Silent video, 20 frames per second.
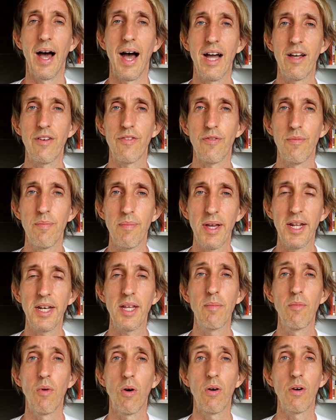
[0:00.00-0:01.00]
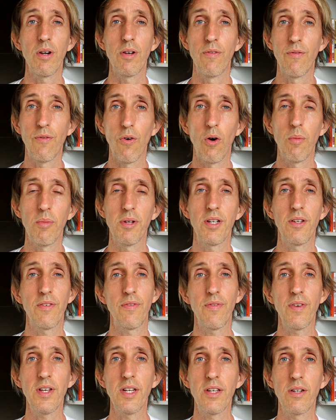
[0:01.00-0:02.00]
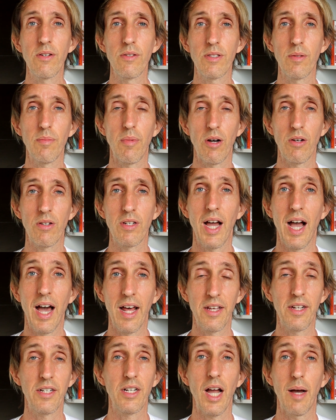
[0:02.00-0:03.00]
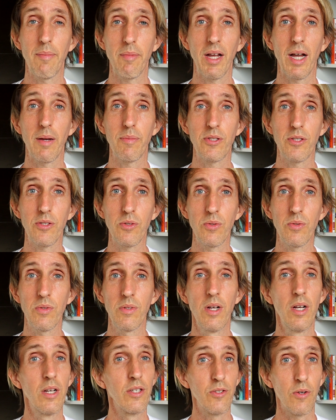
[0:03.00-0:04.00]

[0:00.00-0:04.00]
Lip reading: I have many more informative videos about Thailand coming up soon,